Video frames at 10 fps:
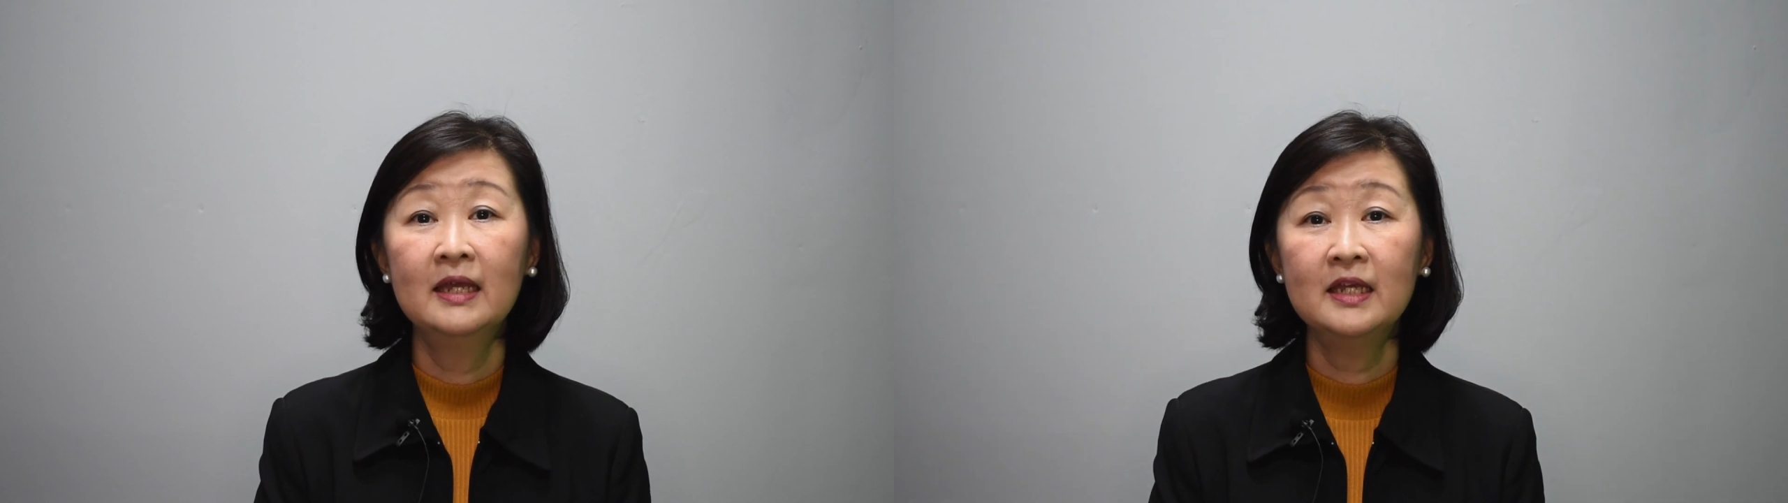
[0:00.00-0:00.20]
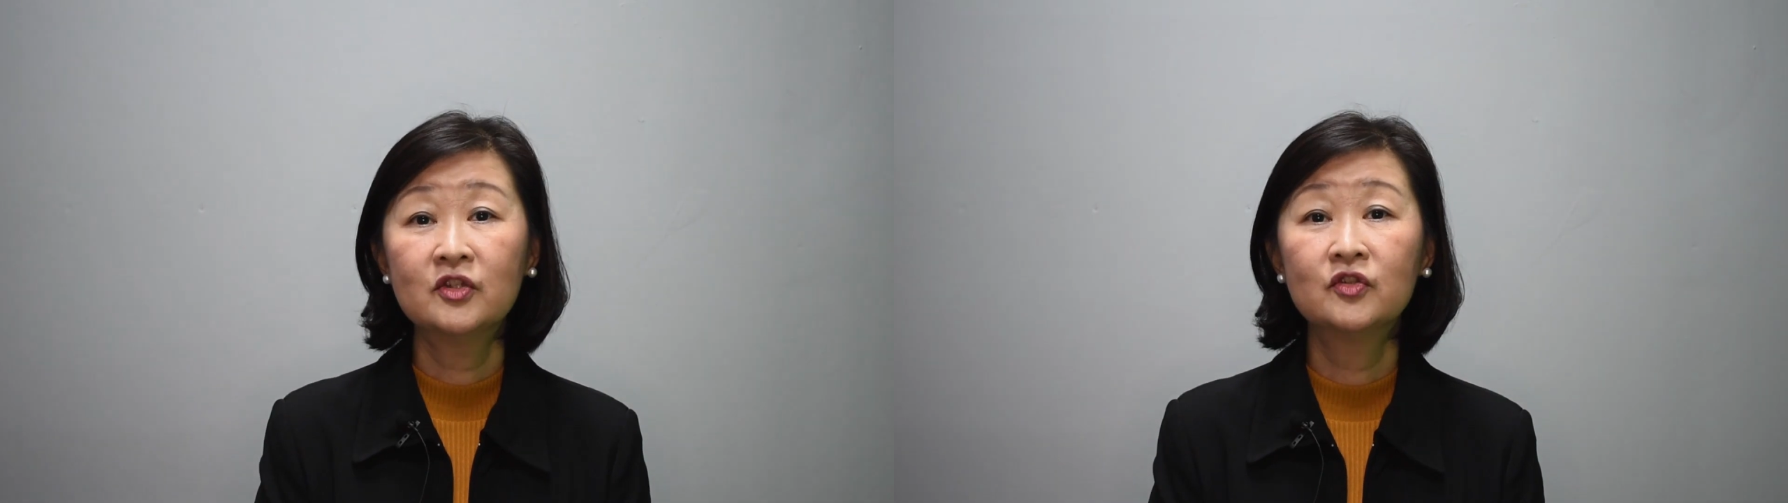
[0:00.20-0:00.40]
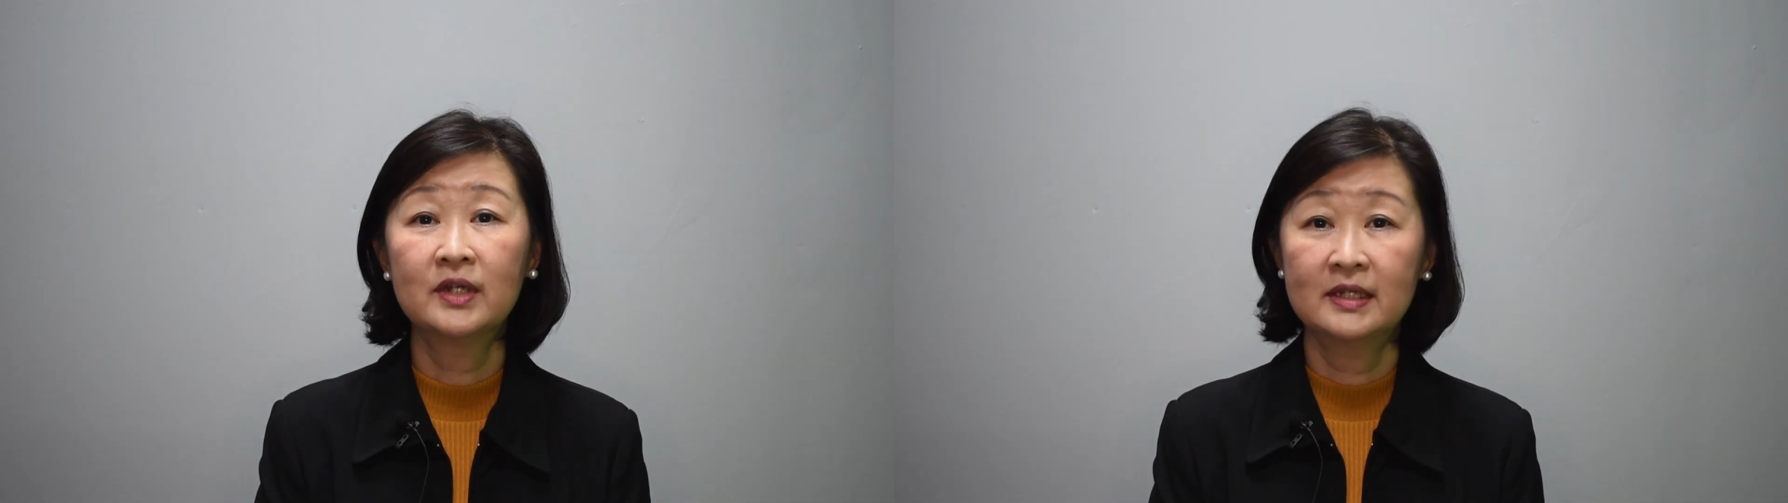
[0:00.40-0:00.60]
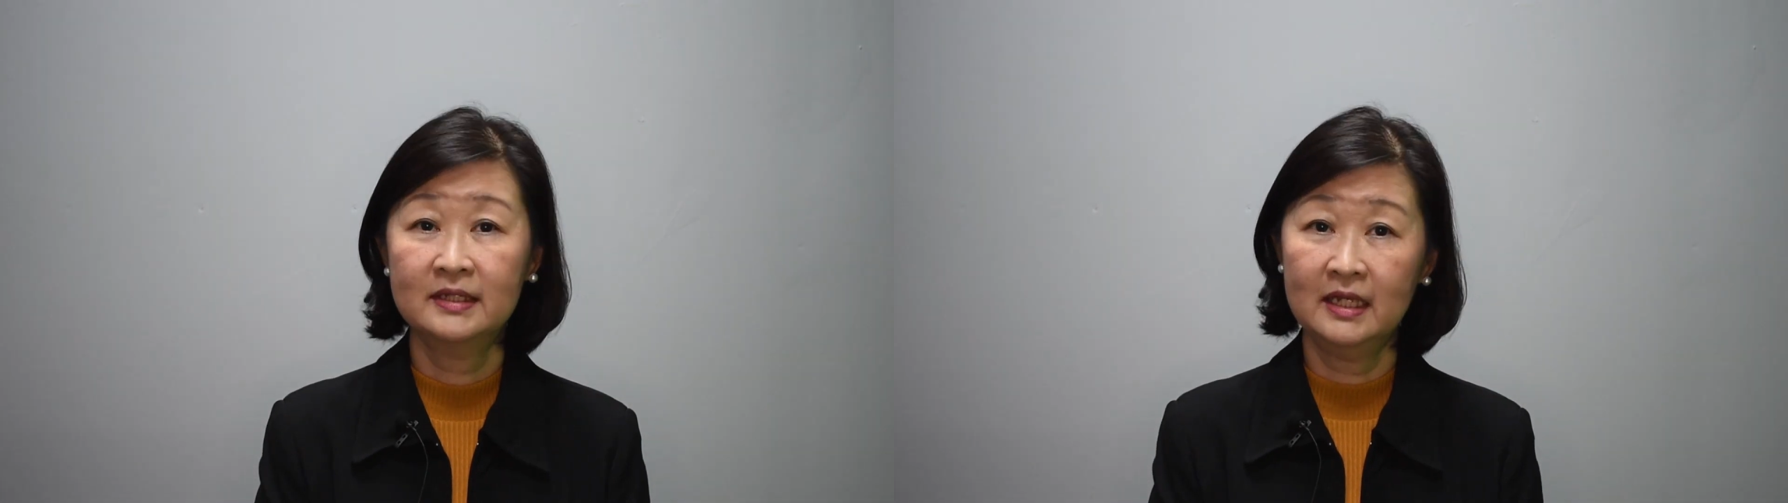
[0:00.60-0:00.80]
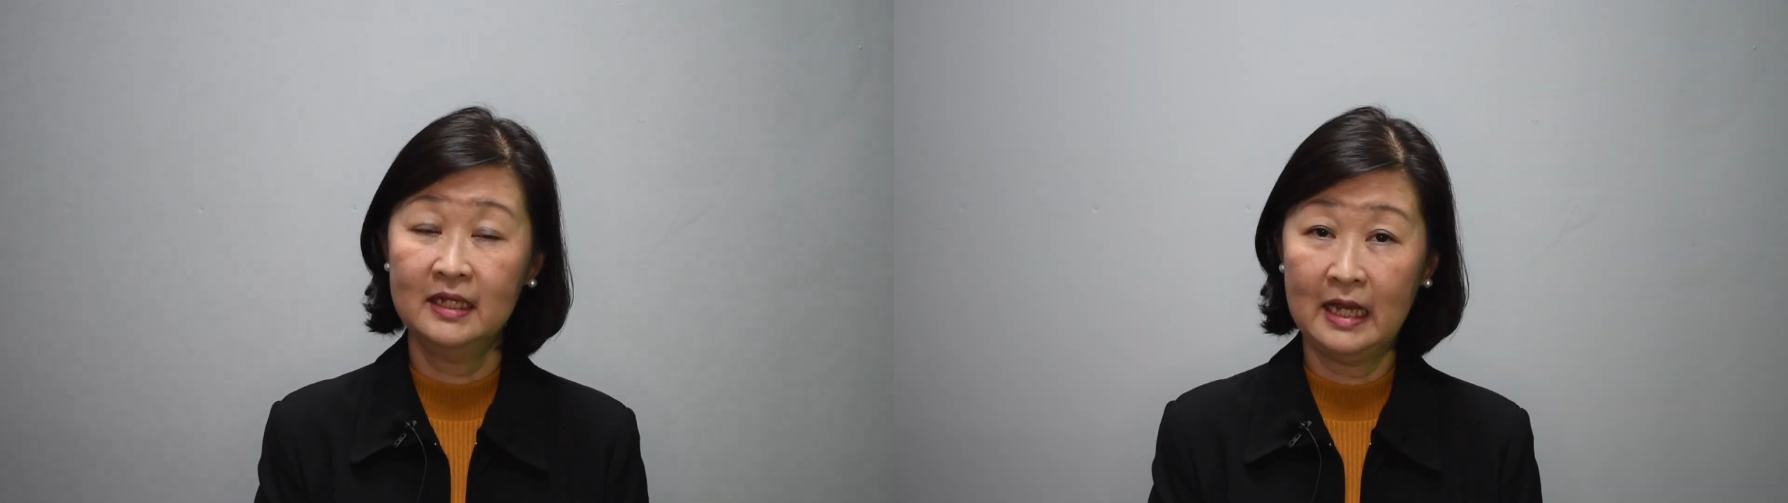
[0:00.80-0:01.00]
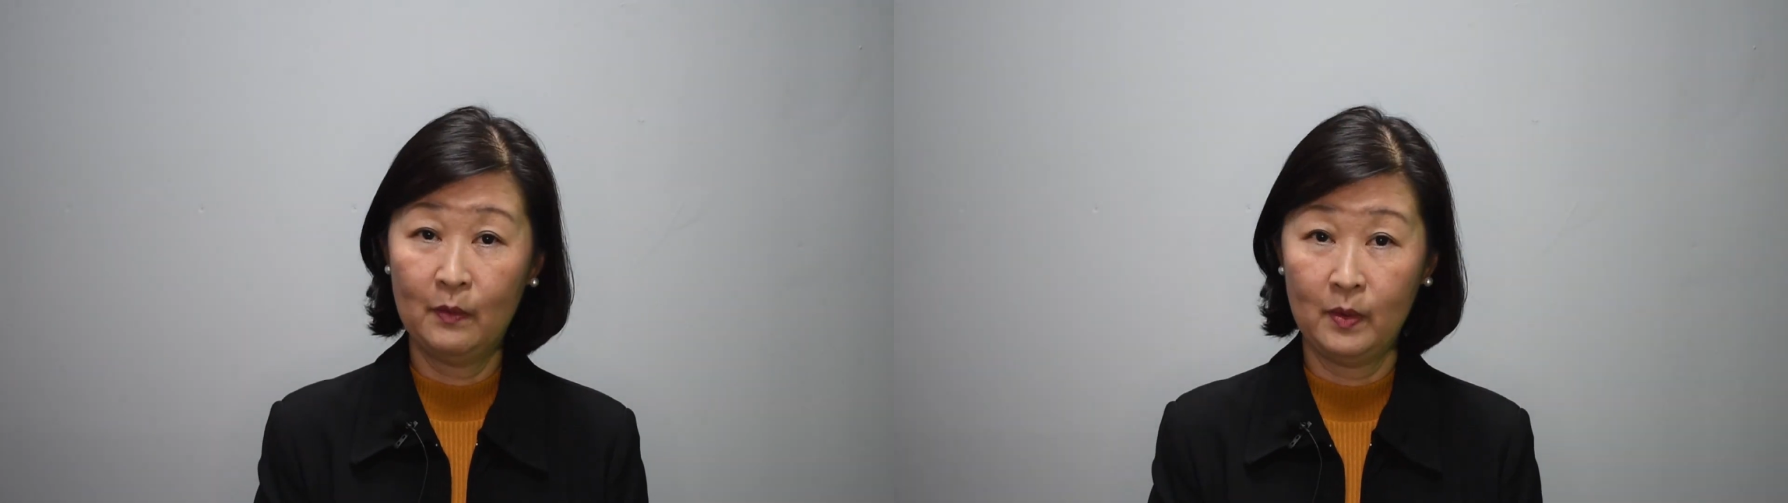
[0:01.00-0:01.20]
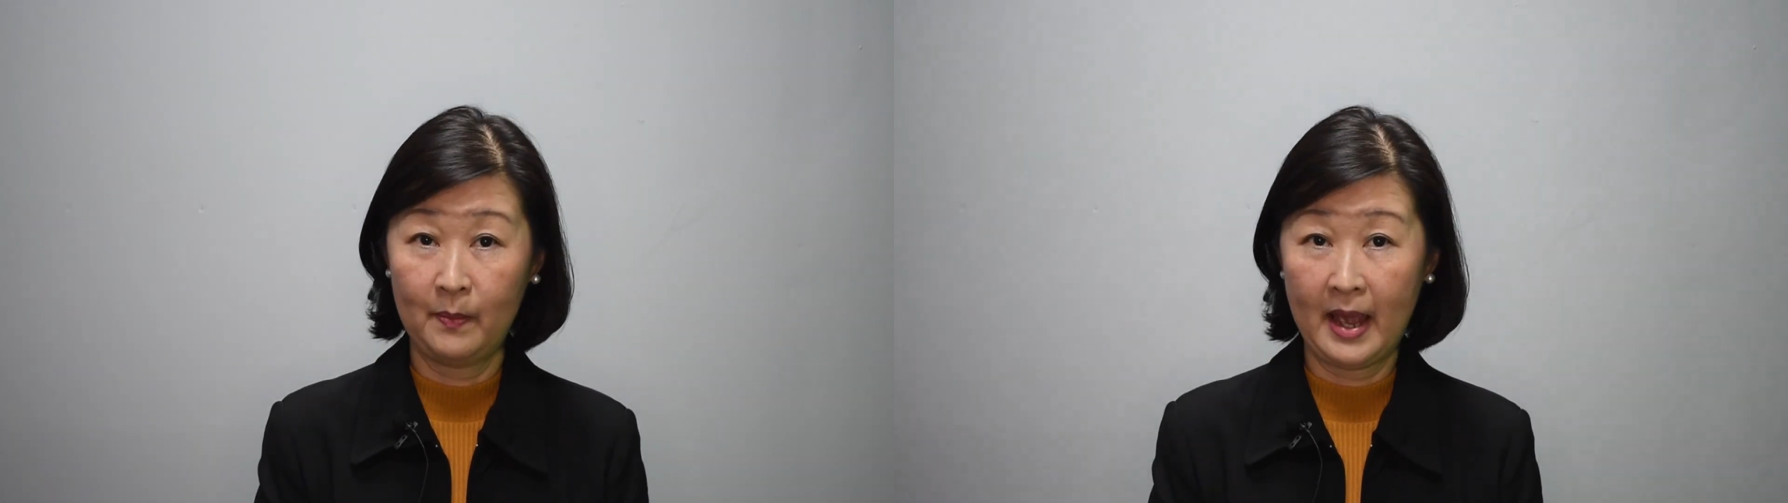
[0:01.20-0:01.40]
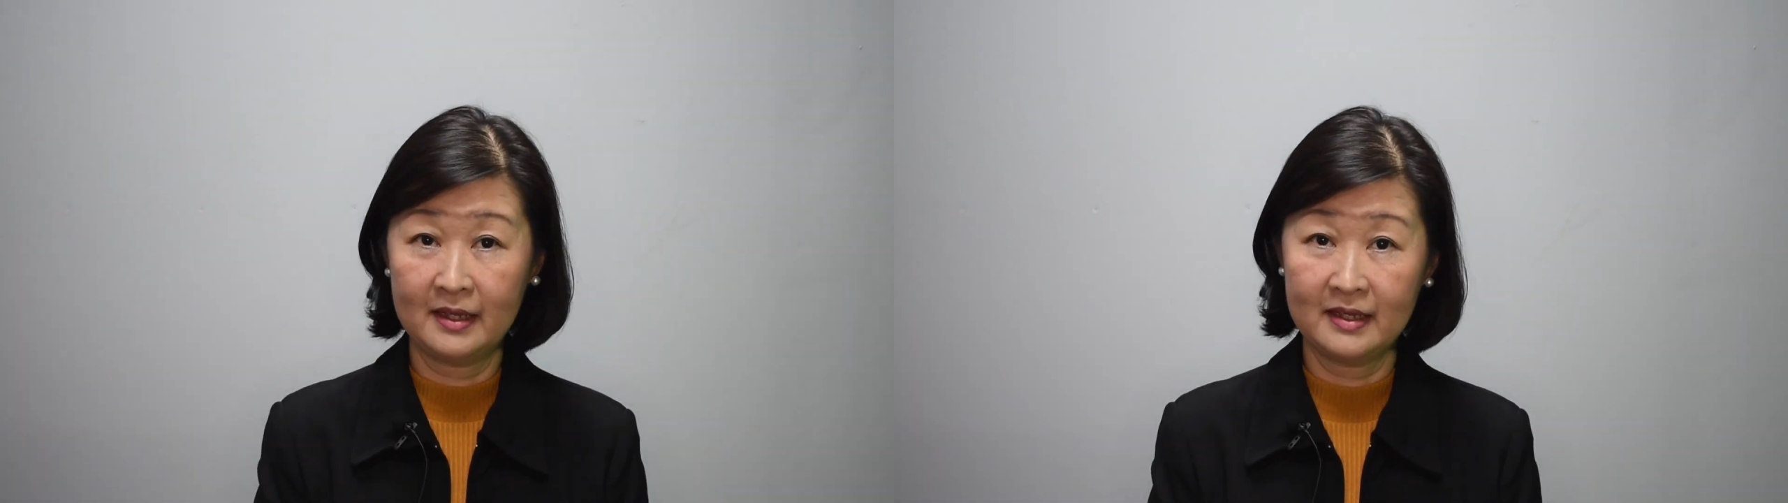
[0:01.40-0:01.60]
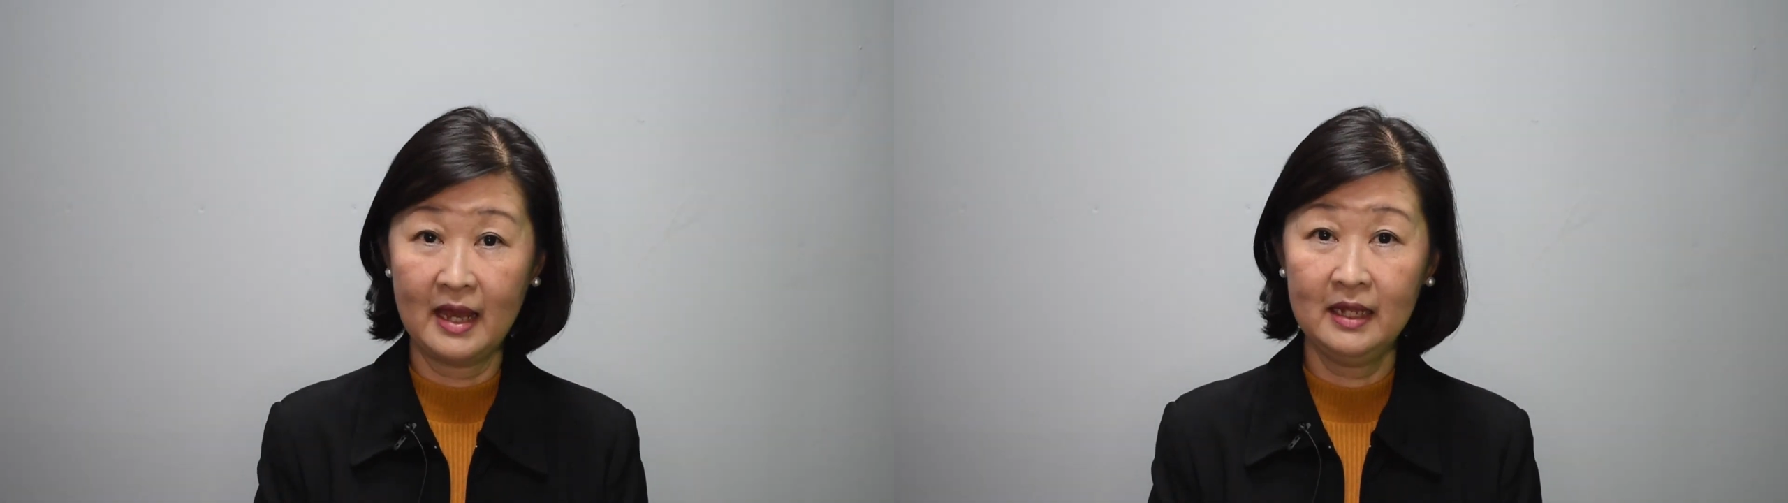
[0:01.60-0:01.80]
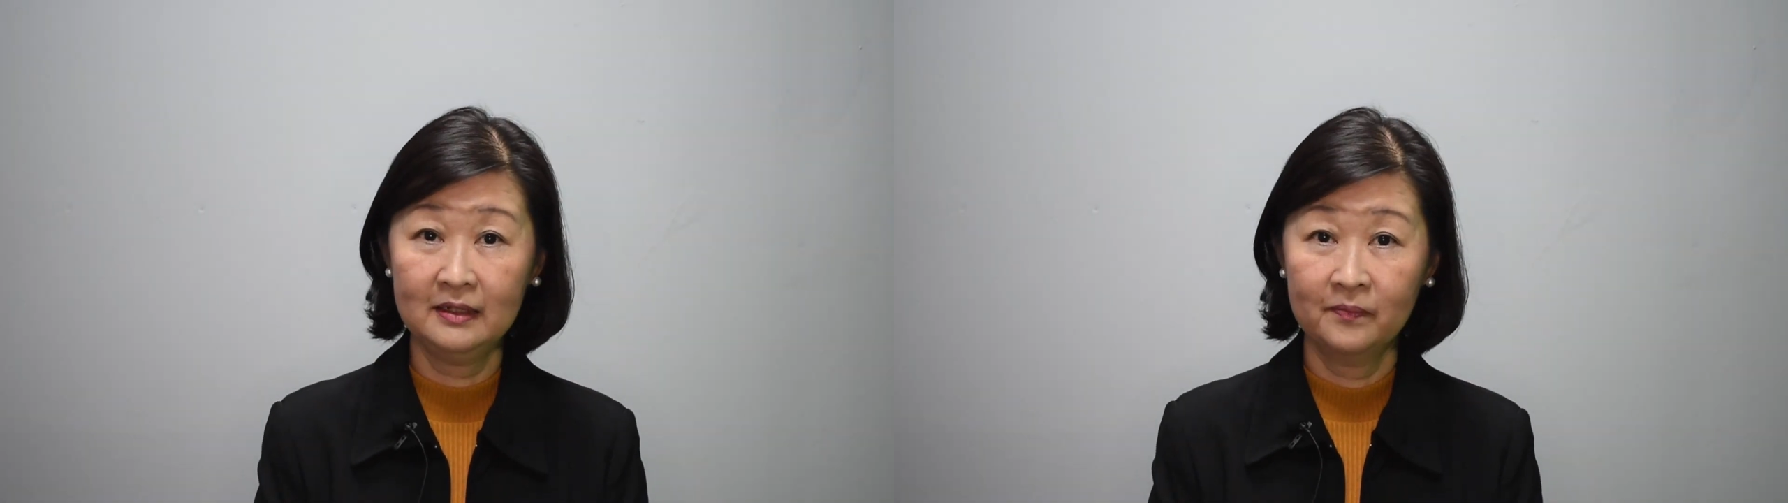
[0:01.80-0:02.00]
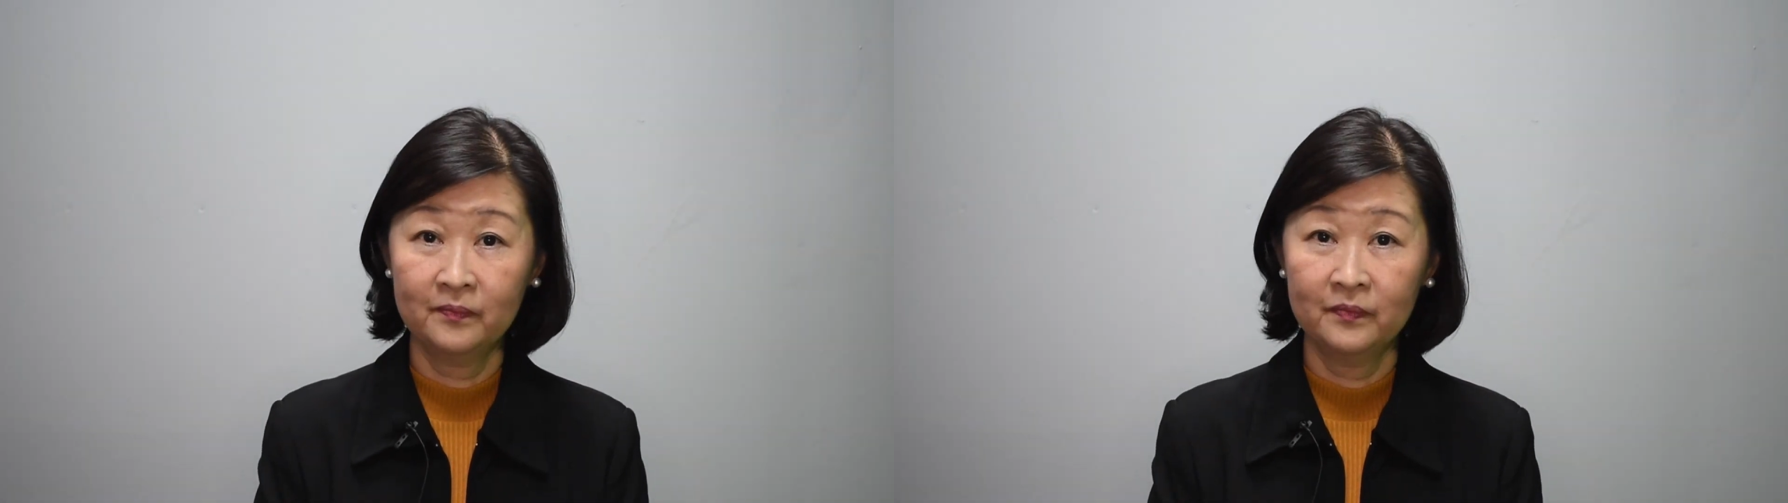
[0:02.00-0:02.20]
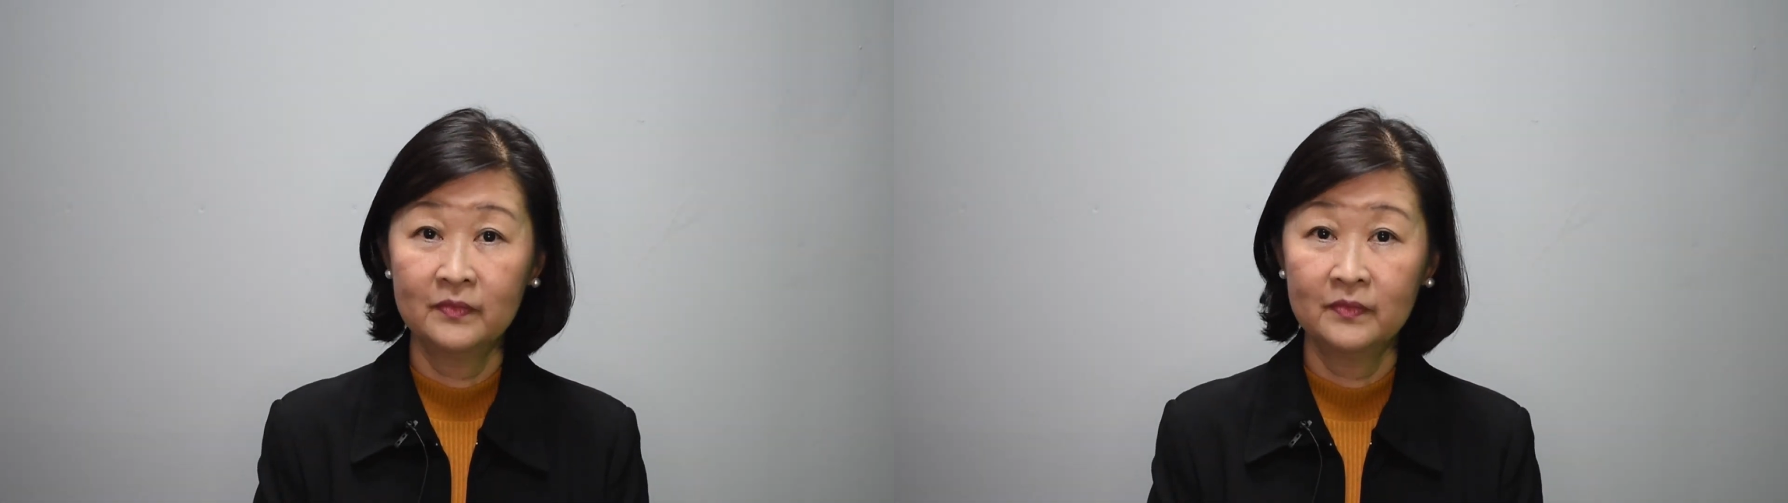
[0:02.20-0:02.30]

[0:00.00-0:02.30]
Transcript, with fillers: is just in our backyard,